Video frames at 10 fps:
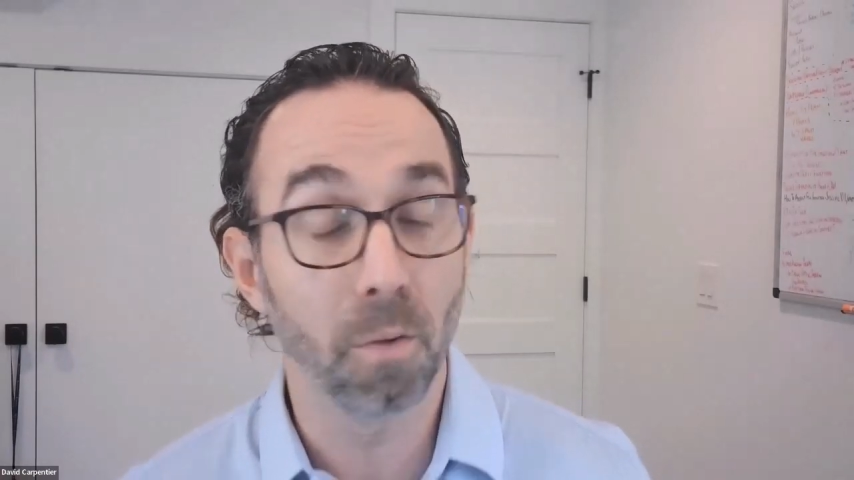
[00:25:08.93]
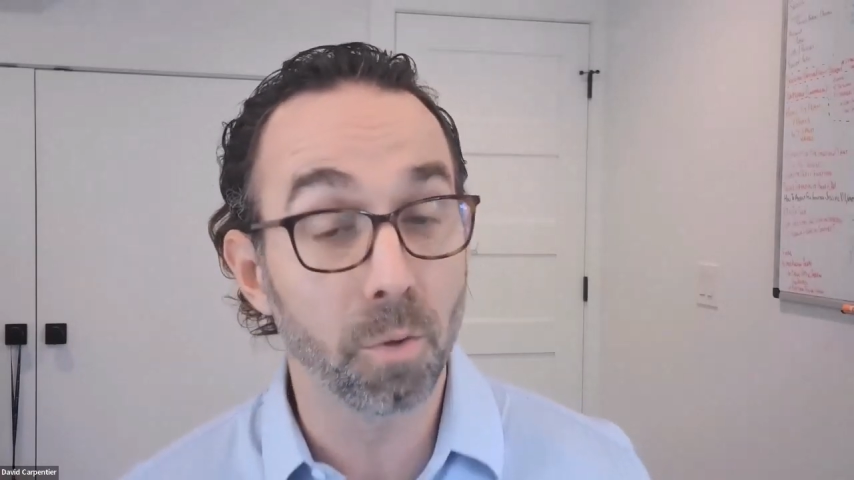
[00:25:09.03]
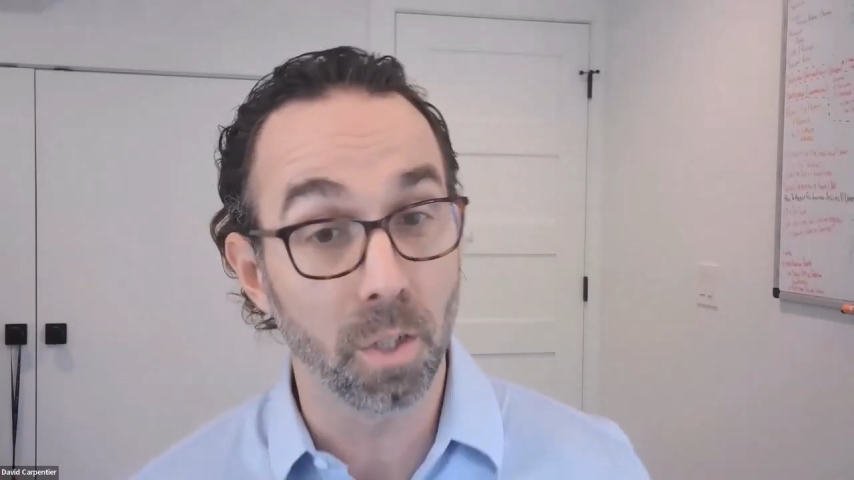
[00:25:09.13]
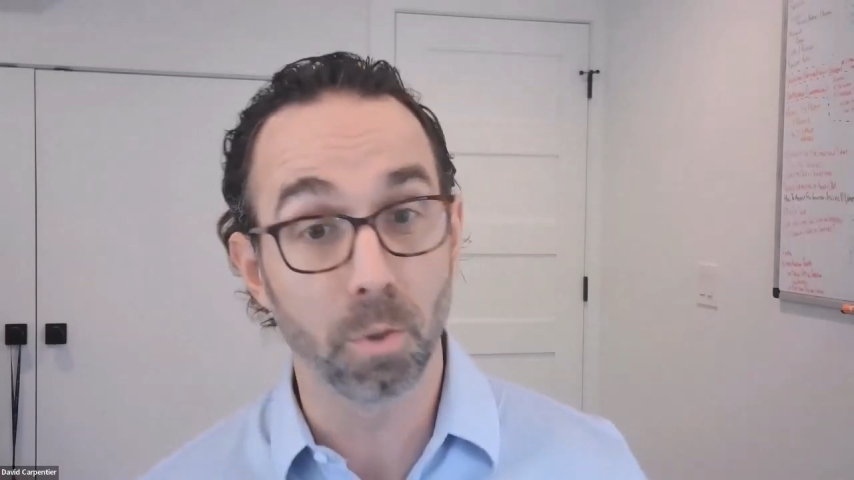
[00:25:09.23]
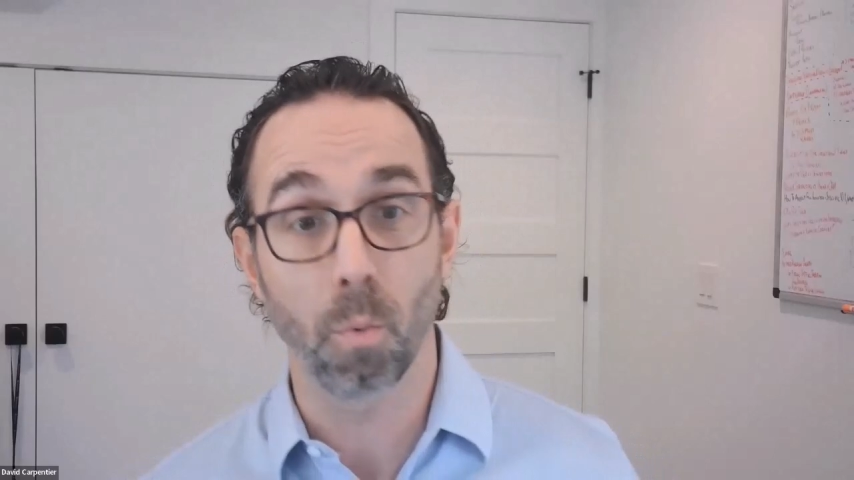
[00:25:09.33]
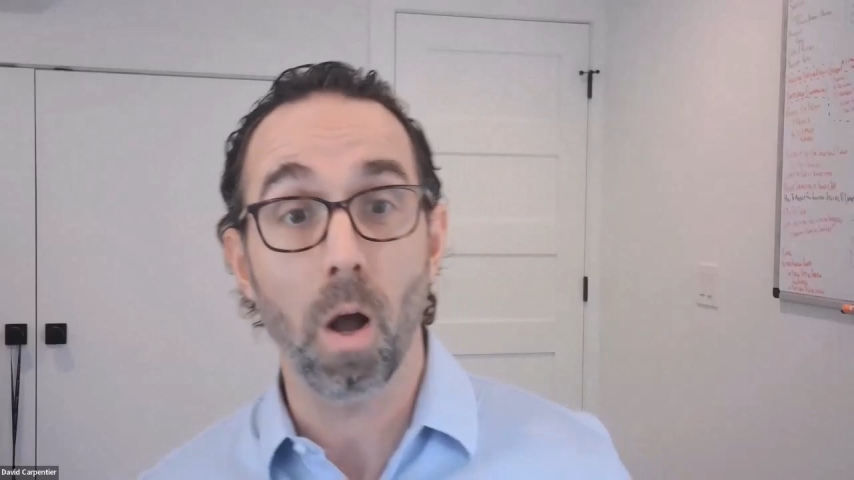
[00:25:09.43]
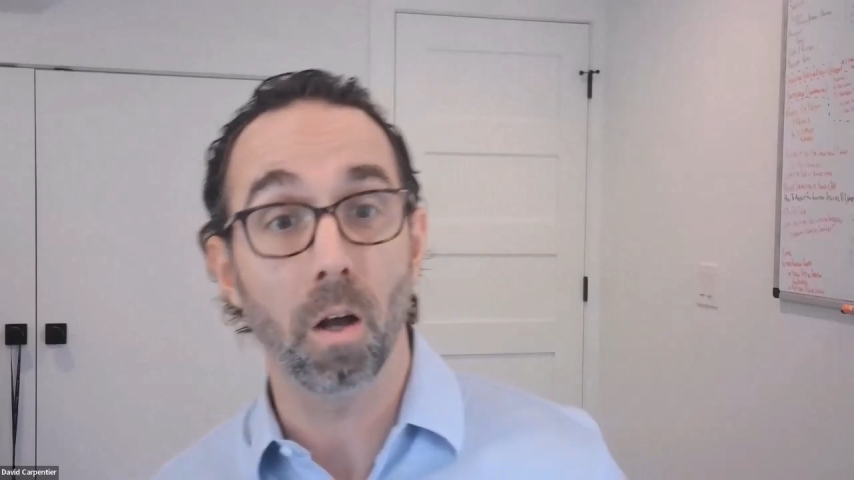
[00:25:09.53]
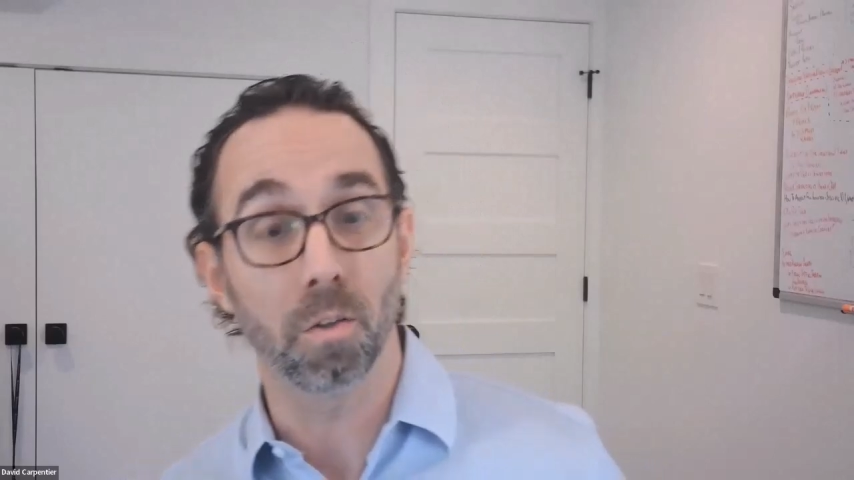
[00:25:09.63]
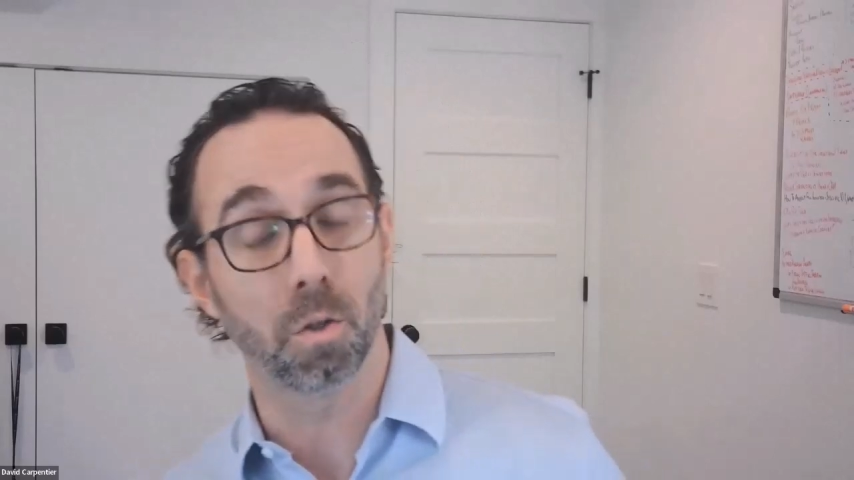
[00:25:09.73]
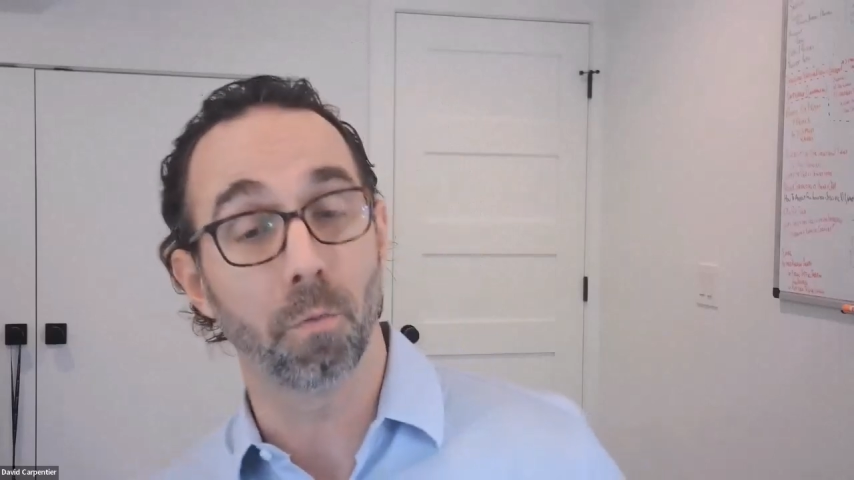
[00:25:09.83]
And it was
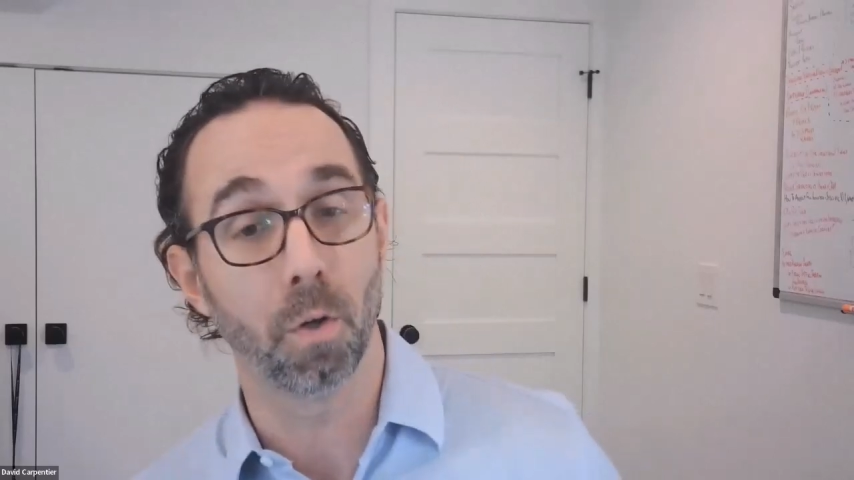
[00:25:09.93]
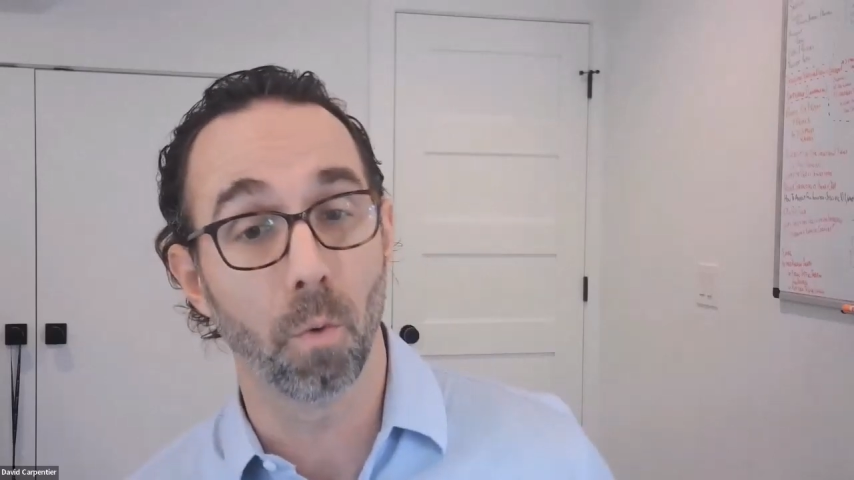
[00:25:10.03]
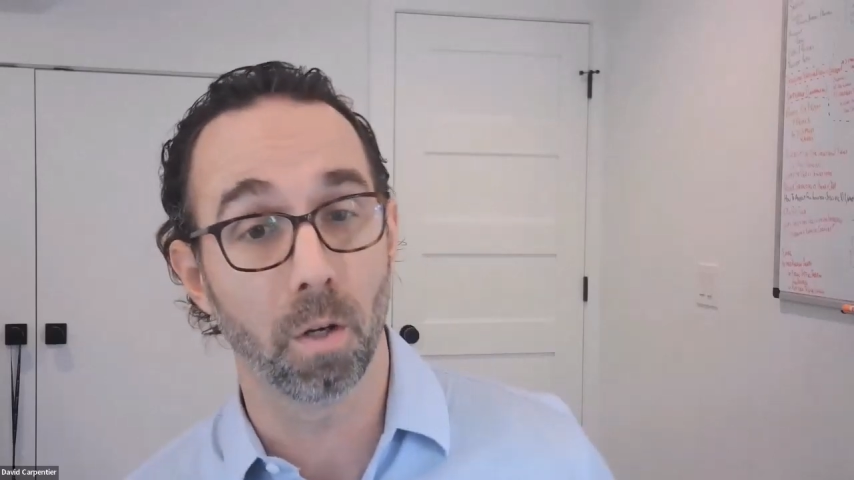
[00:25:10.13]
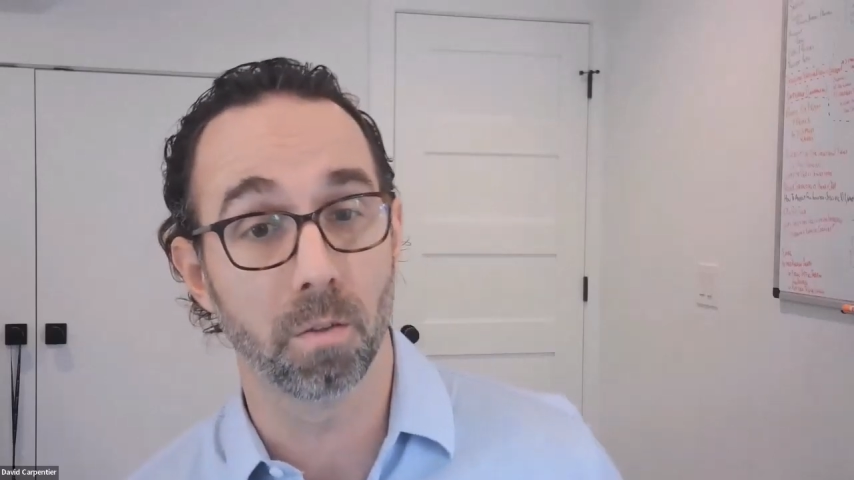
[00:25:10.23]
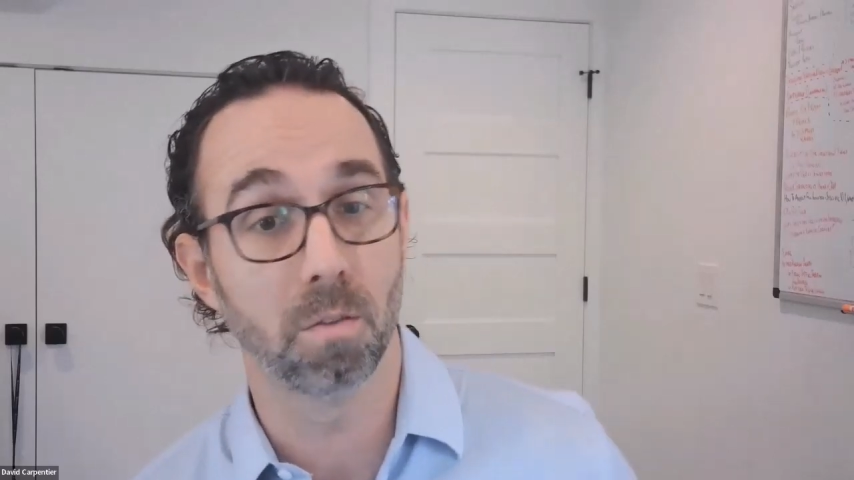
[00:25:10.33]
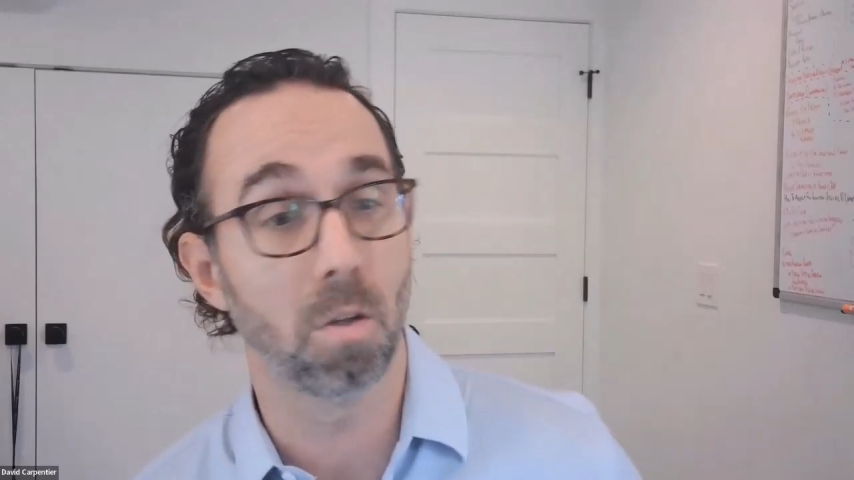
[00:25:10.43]
wild. So if you want to